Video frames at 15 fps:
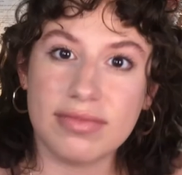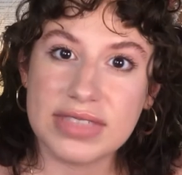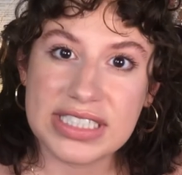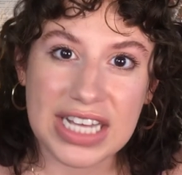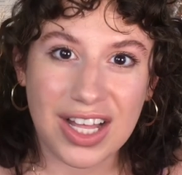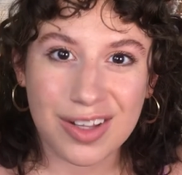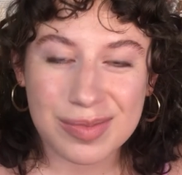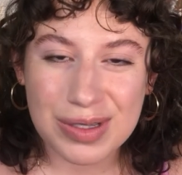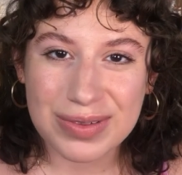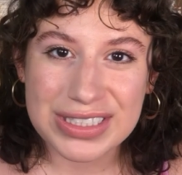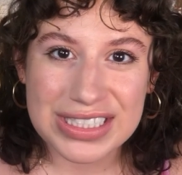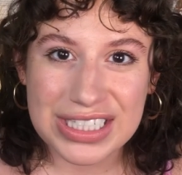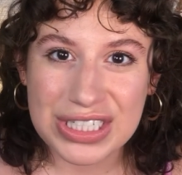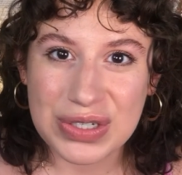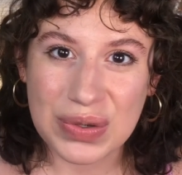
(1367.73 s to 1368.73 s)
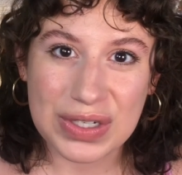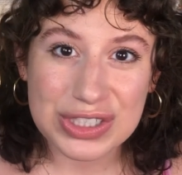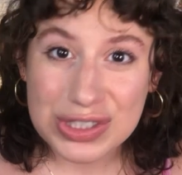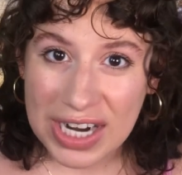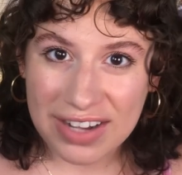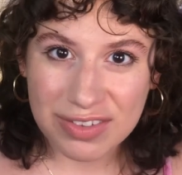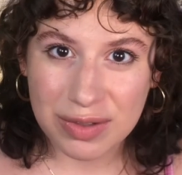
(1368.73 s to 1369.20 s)
Tell me what's in your
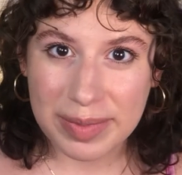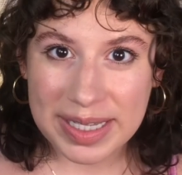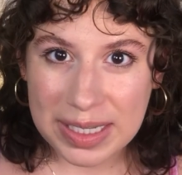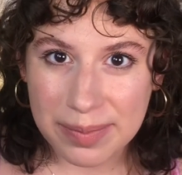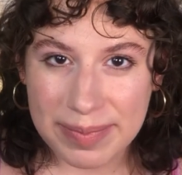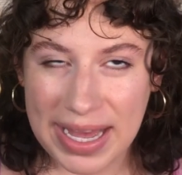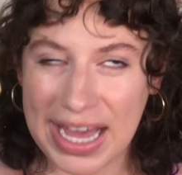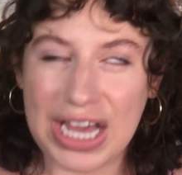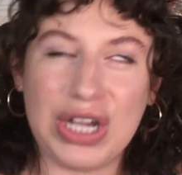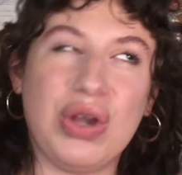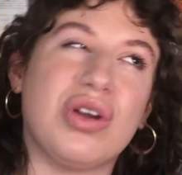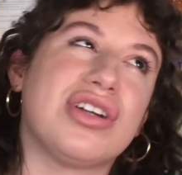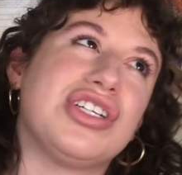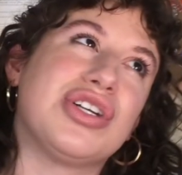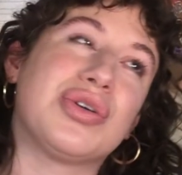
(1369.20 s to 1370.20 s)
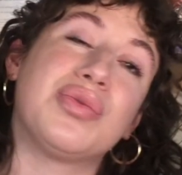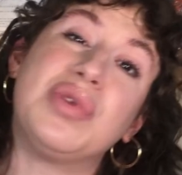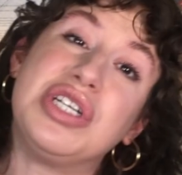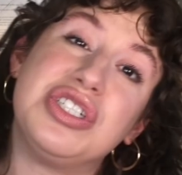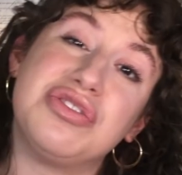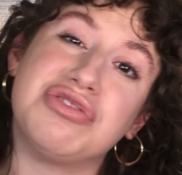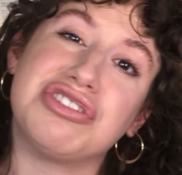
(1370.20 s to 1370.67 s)
travel makeup bag or your
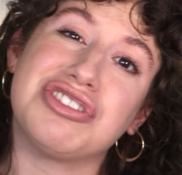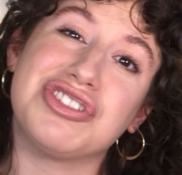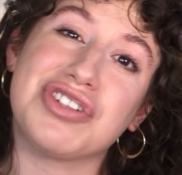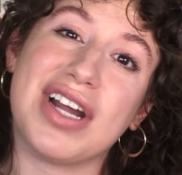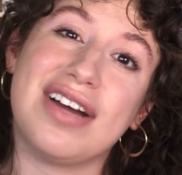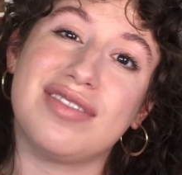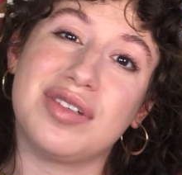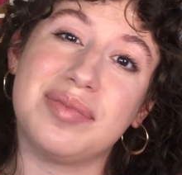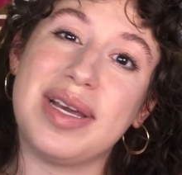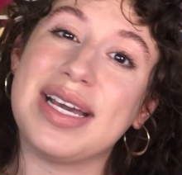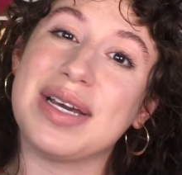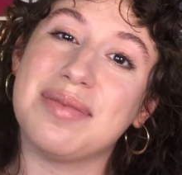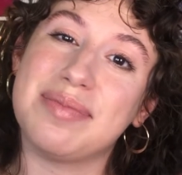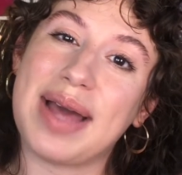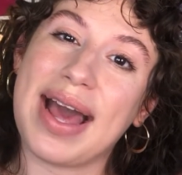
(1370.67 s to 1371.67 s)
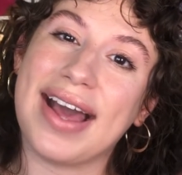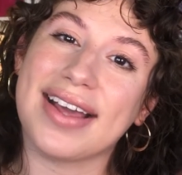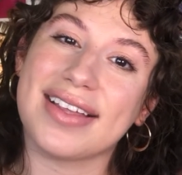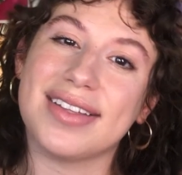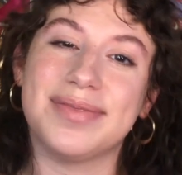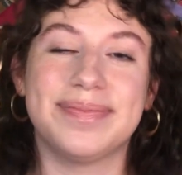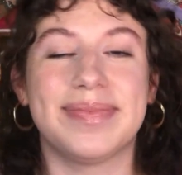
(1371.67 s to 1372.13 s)
wishful travel makeup
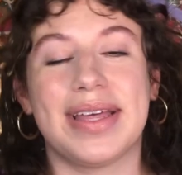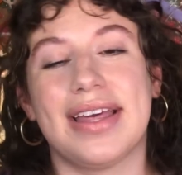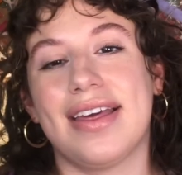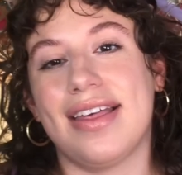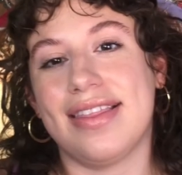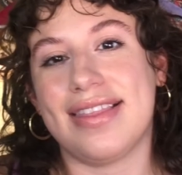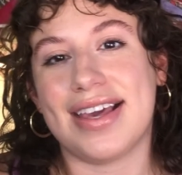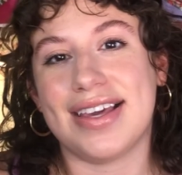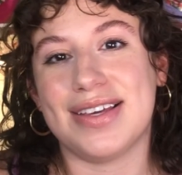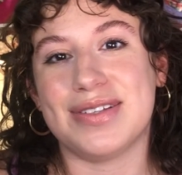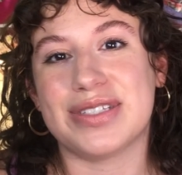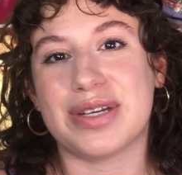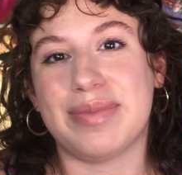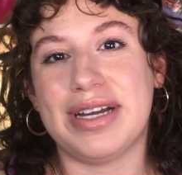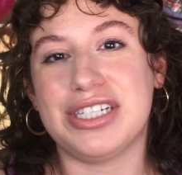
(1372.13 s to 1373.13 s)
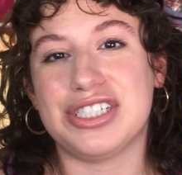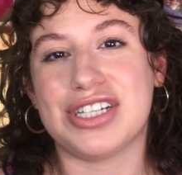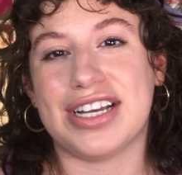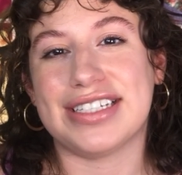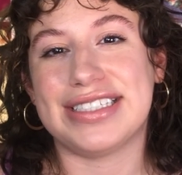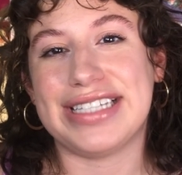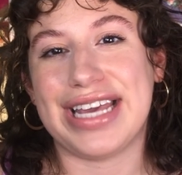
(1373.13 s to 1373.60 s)
bag. Thank you so much.
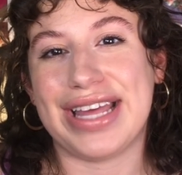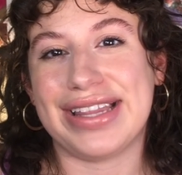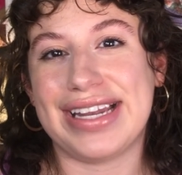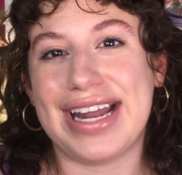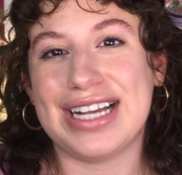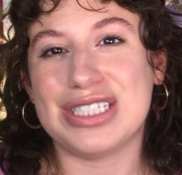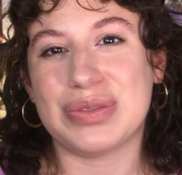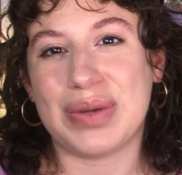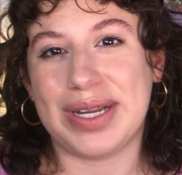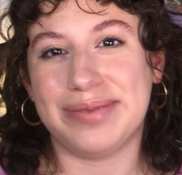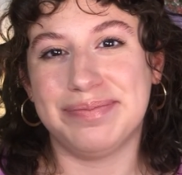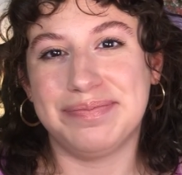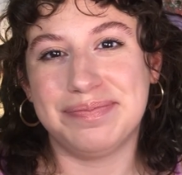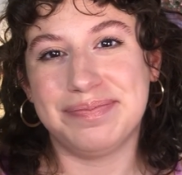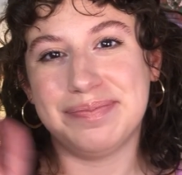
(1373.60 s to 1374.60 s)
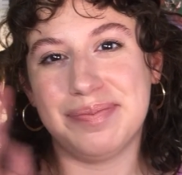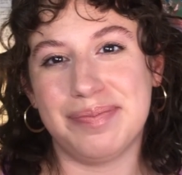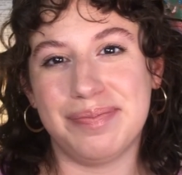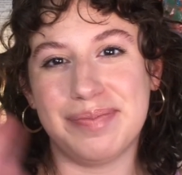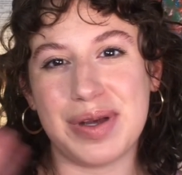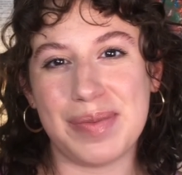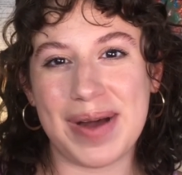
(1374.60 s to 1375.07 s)
I'll see you in the next one.
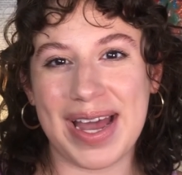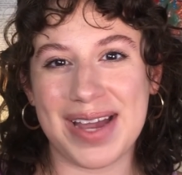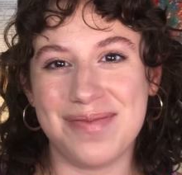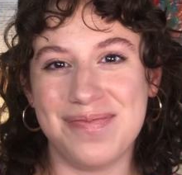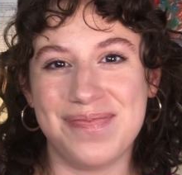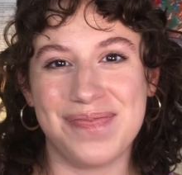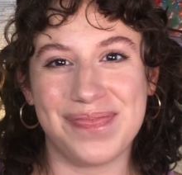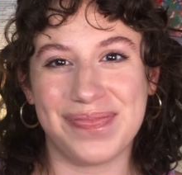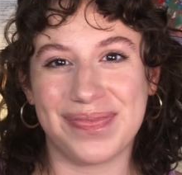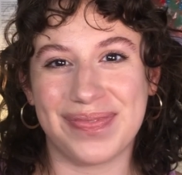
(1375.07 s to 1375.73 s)
Bye-bye.